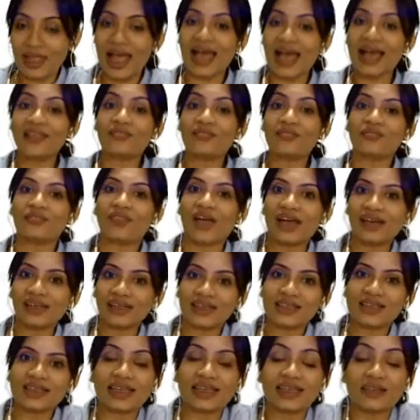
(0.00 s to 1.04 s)
and that
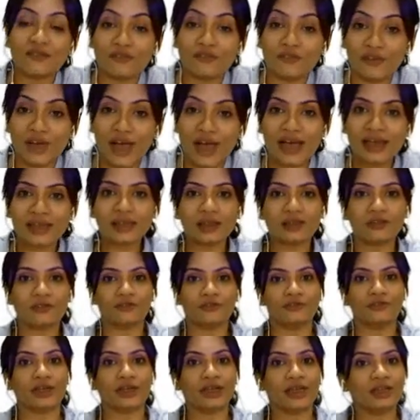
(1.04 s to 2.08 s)
is in fact a
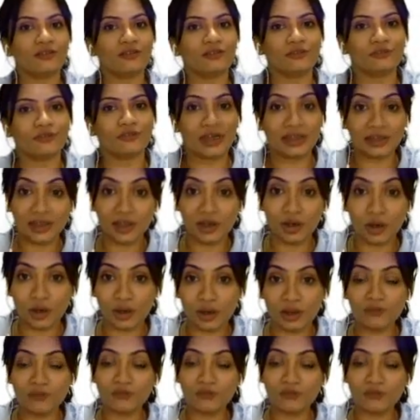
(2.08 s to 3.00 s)
very vital organ